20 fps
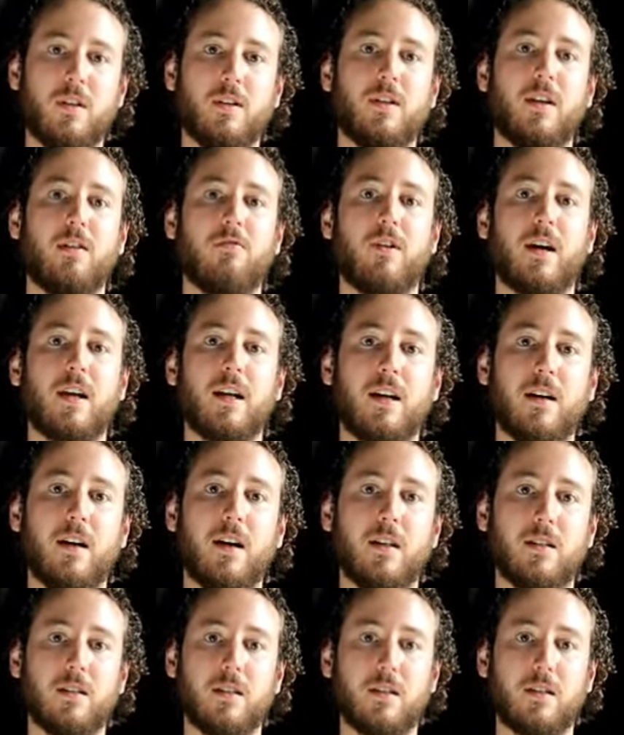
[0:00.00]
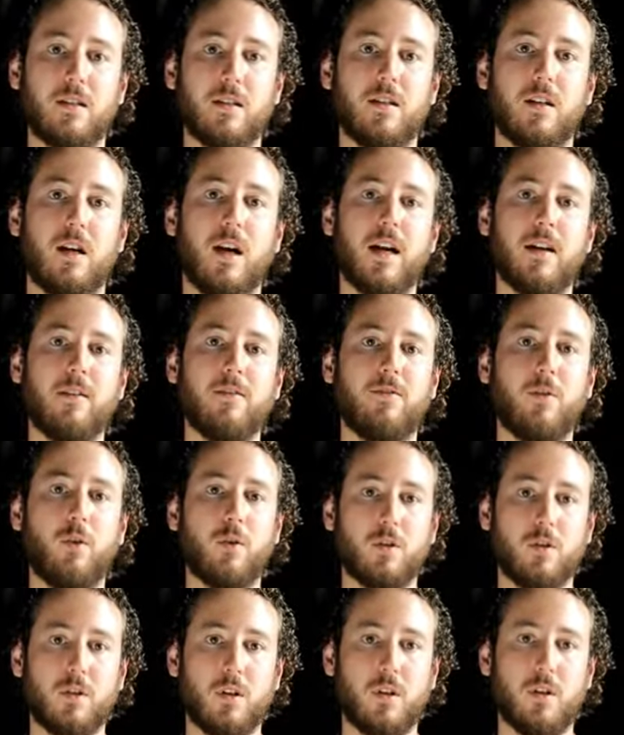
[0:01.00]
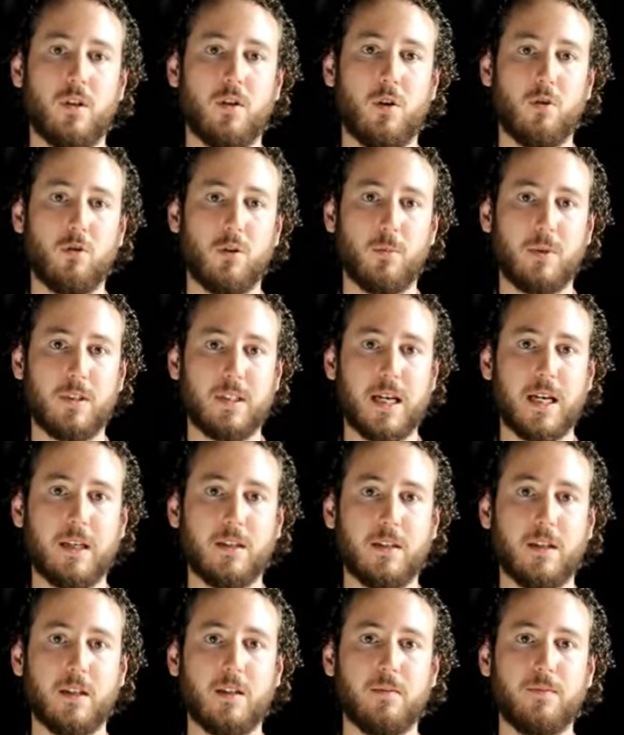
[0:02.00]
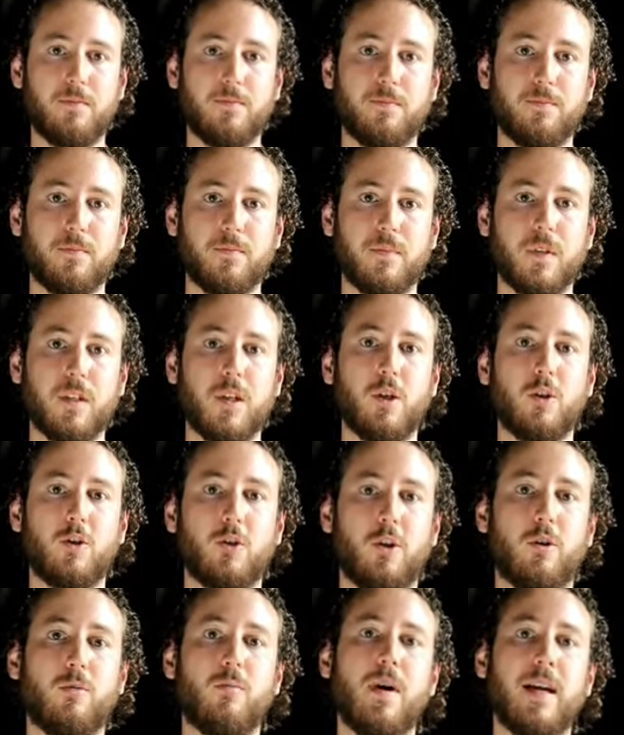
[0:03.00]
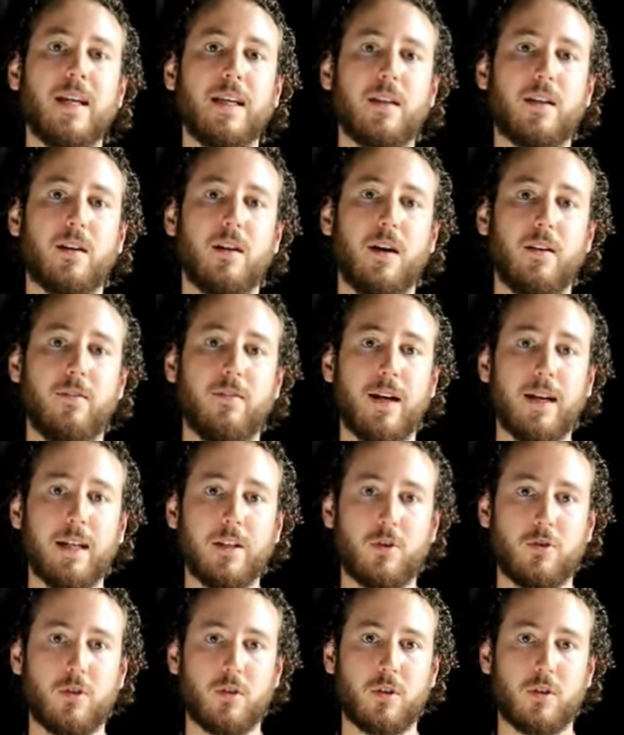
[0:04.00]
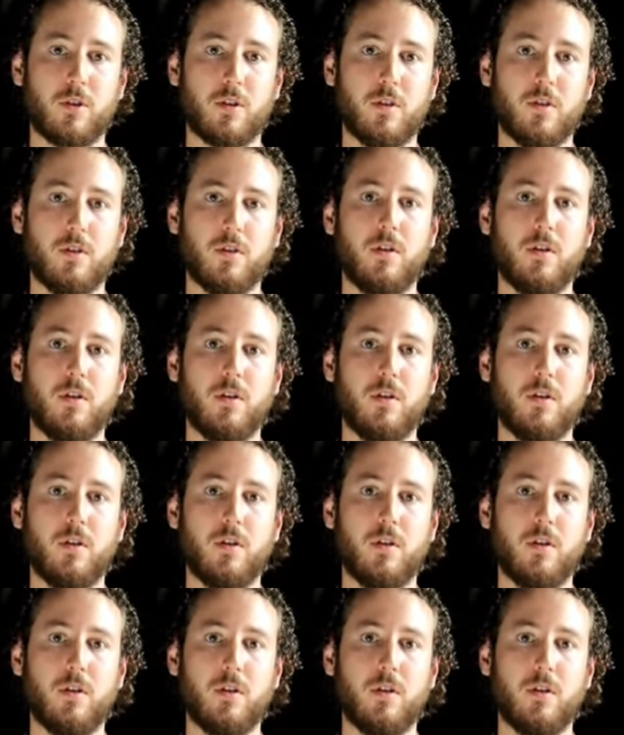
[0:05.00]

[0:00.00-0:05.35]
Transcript: that recognises an enforcer or a protector should make a valid trust